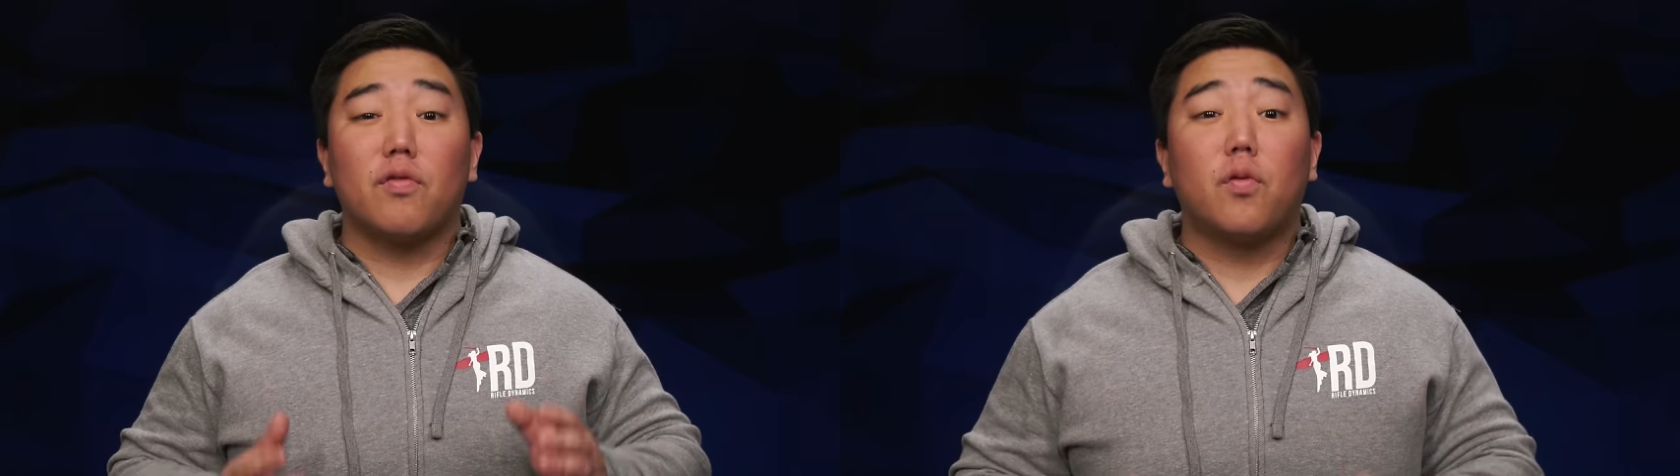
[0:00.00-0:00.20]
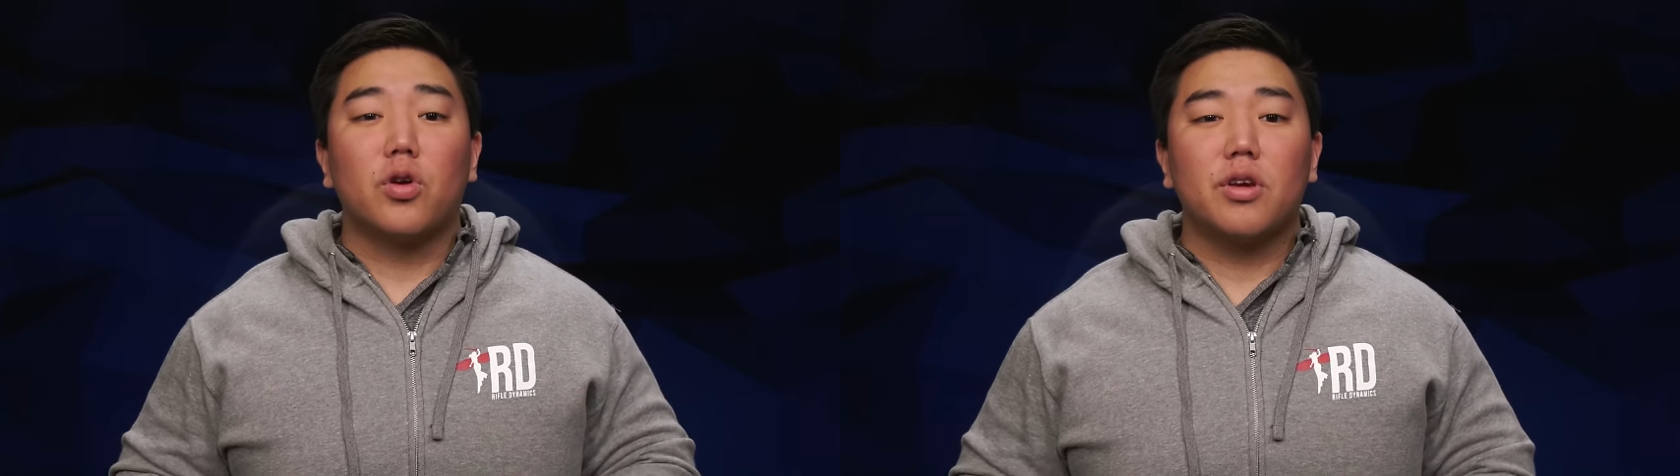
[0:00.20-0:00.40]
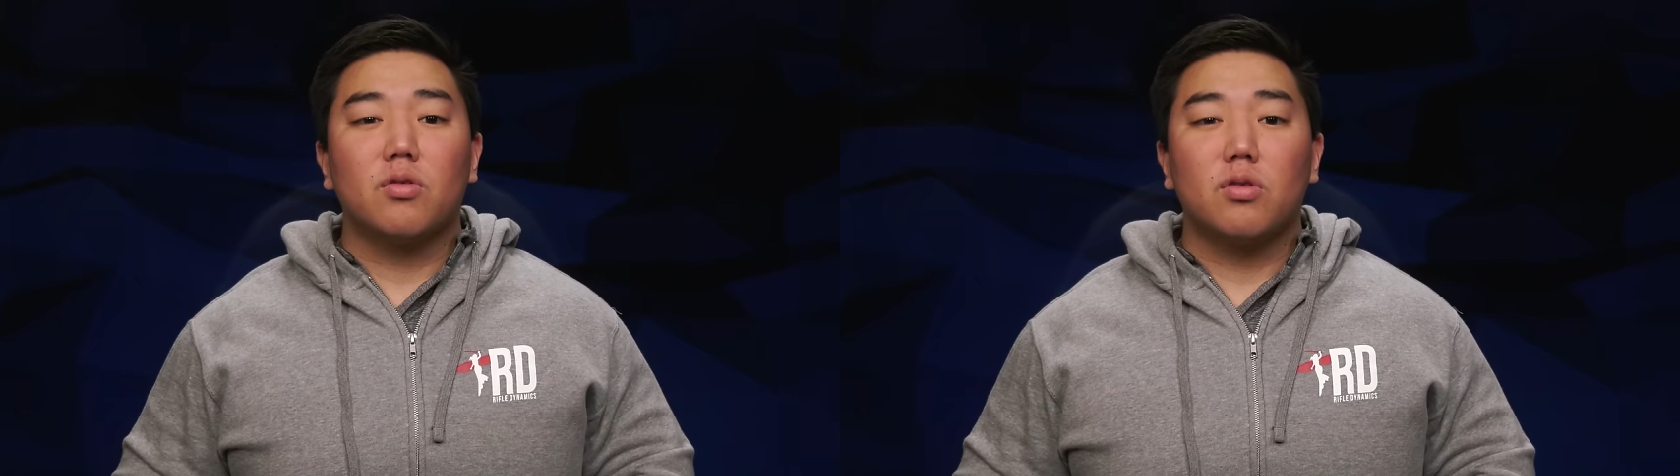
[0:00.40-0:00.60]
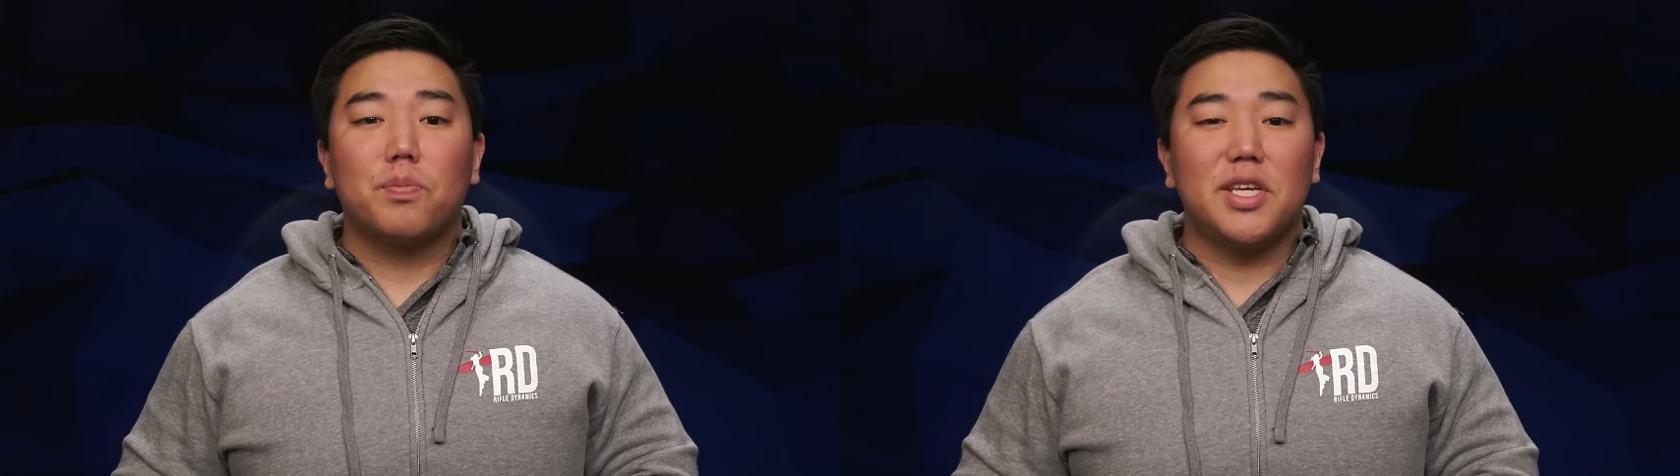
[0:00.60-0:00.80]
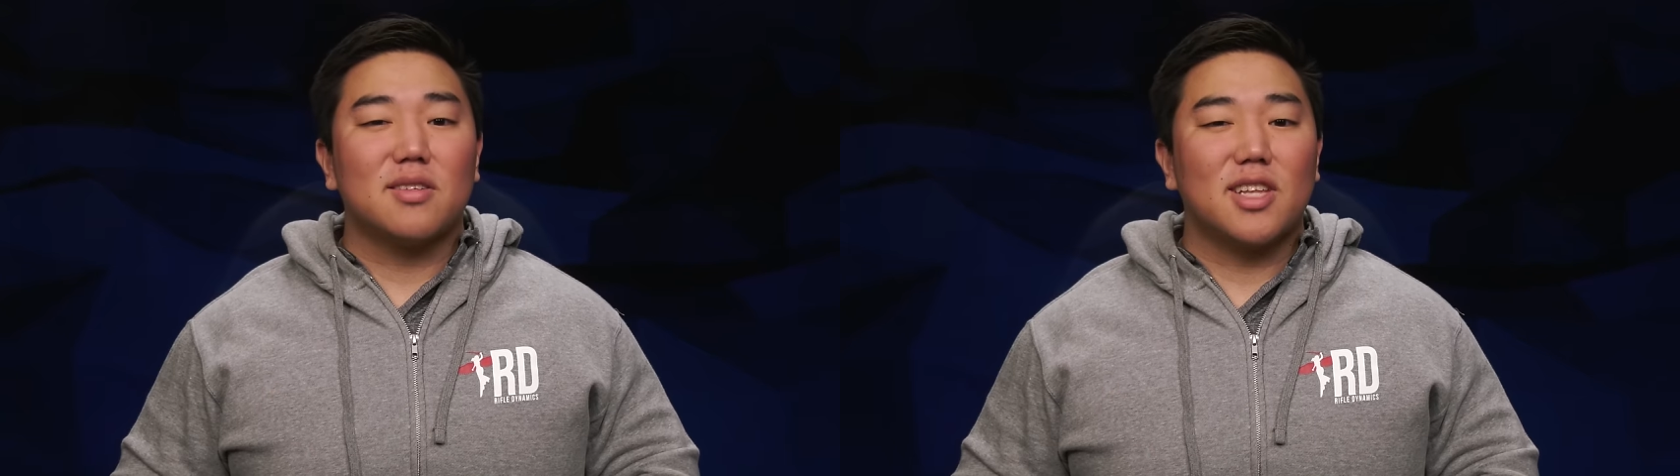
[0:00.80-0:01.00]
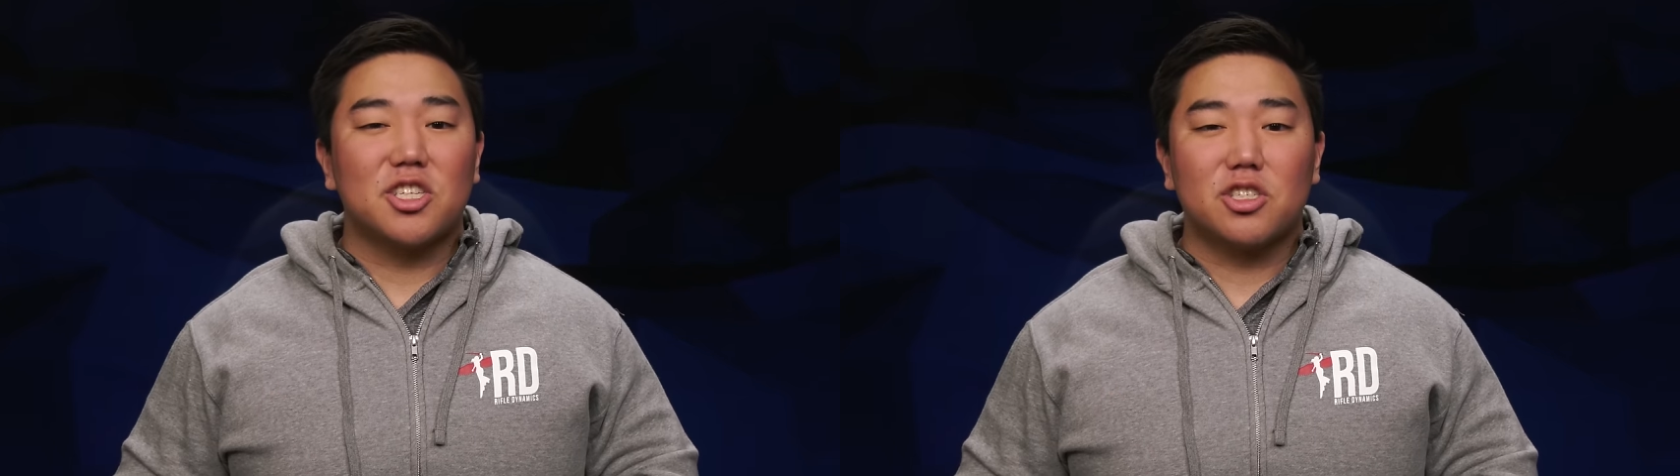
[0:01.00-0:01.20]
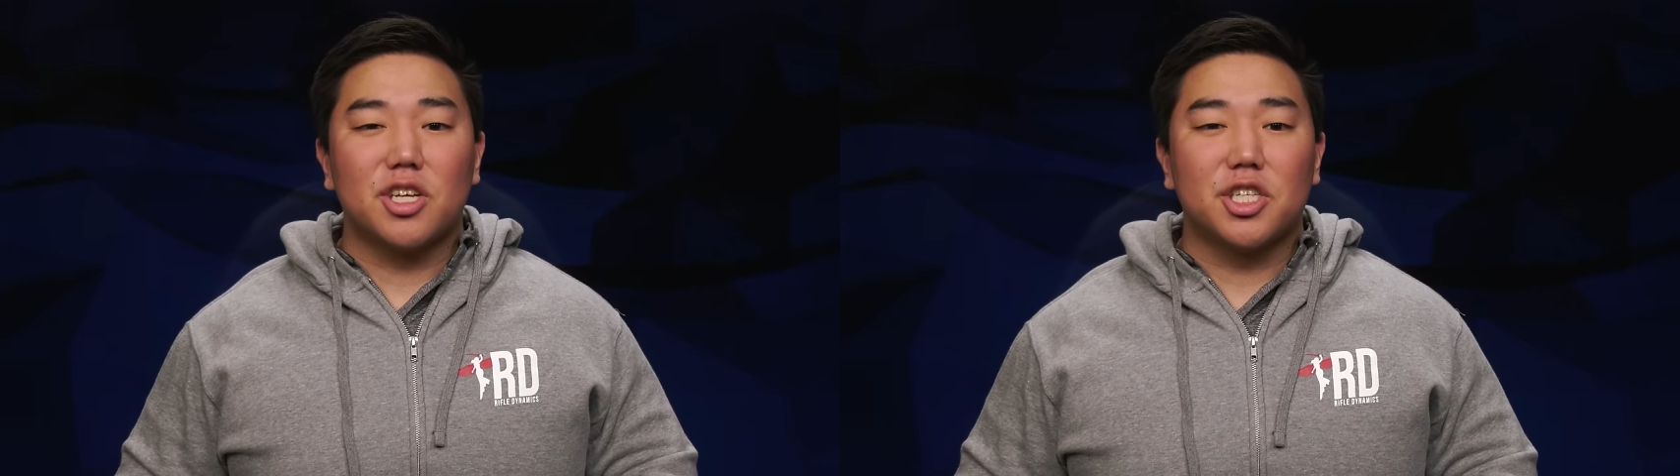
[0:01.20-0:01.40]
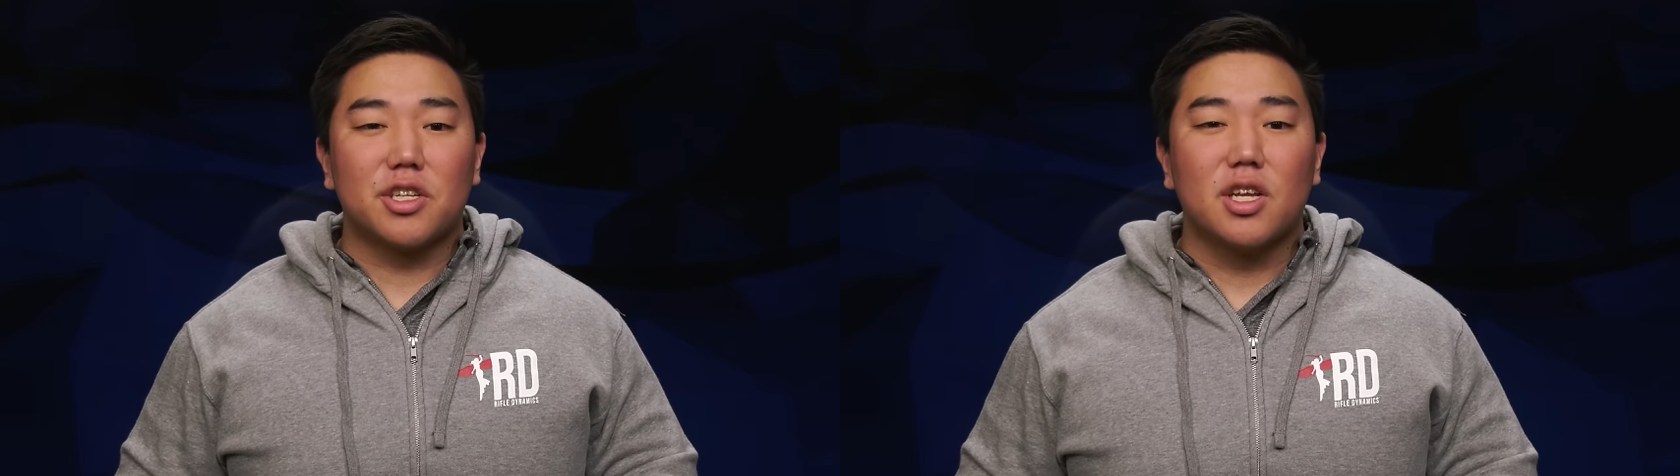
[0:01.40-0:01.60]
a 40-year-old piece of
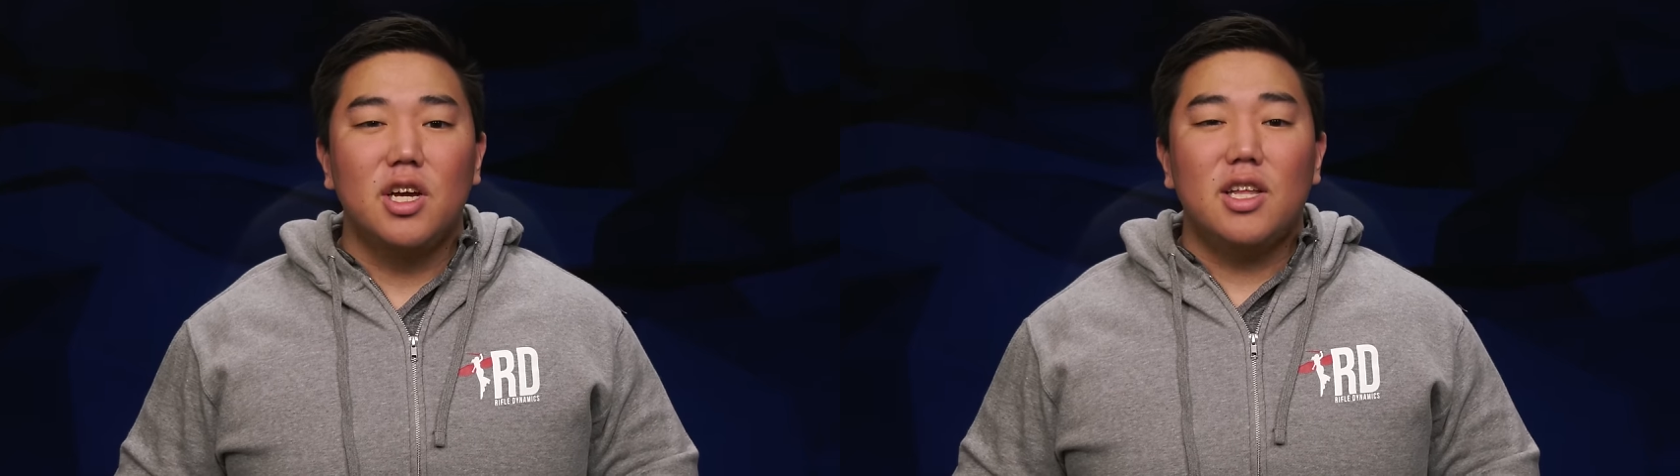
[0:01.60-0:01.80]
legislation